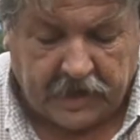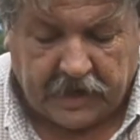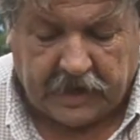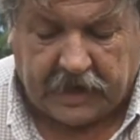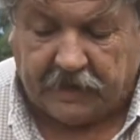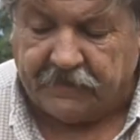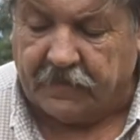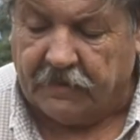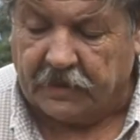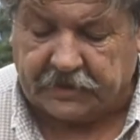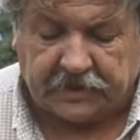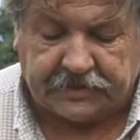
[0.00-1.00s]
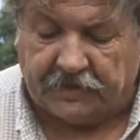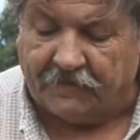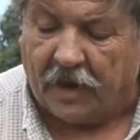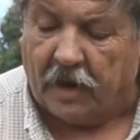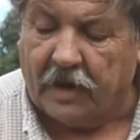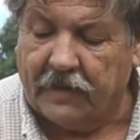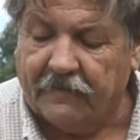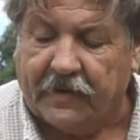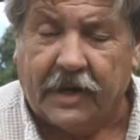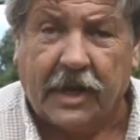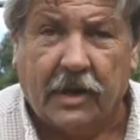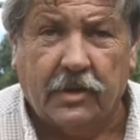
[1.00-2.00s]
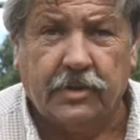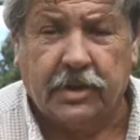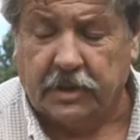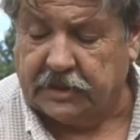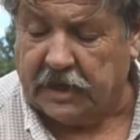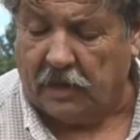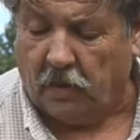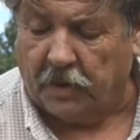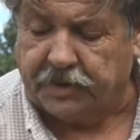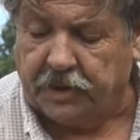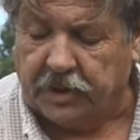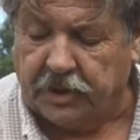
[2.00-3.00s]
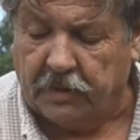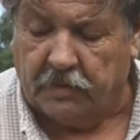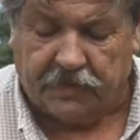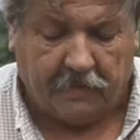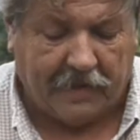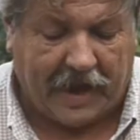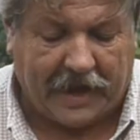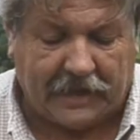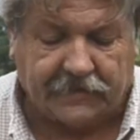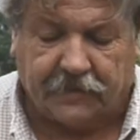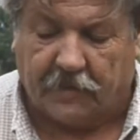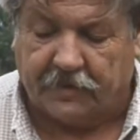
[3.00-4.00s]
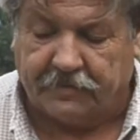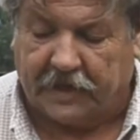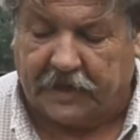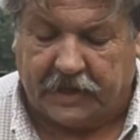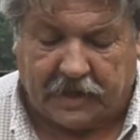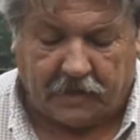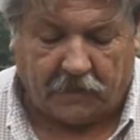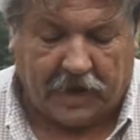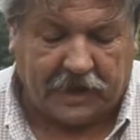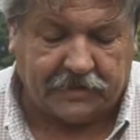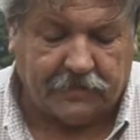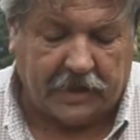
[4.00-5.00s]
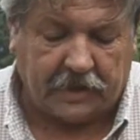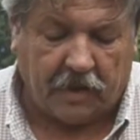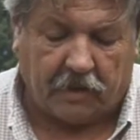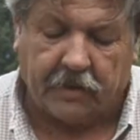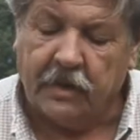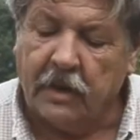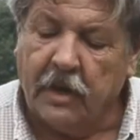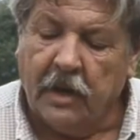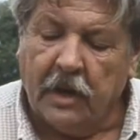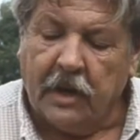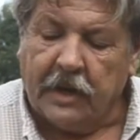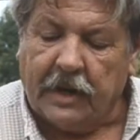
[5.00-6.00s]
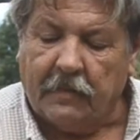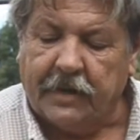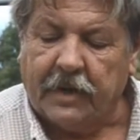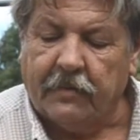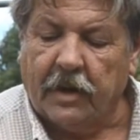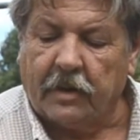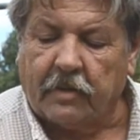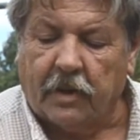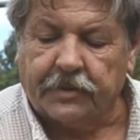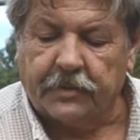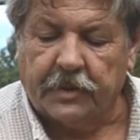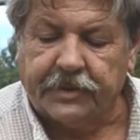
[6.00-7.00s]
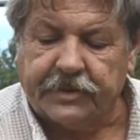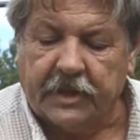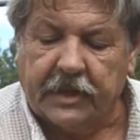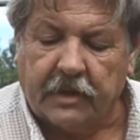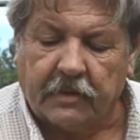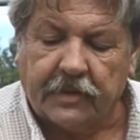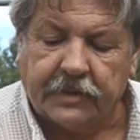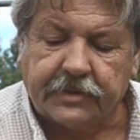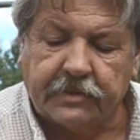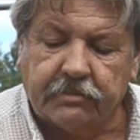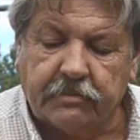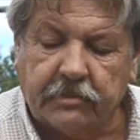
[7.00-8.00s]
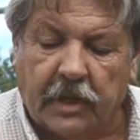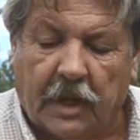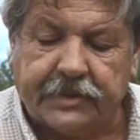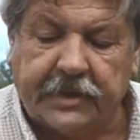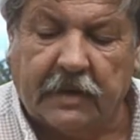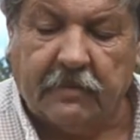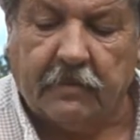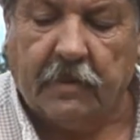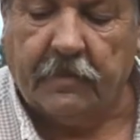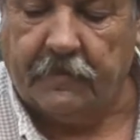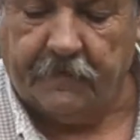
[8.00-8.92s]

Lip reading: And if you've looked at some of our other videos, you can tell what you can do with the bag as far as making it a raised bed garden. Now we did run across one seed here that's not savable.